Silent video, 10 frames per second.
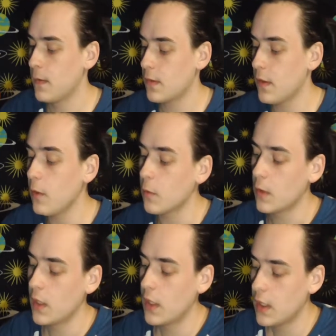So,
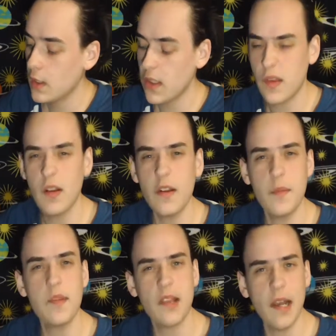let's talk
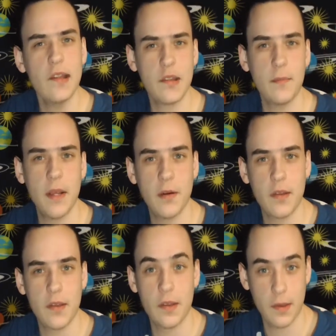some size
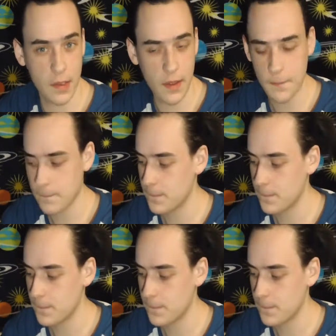comparisons, yeah?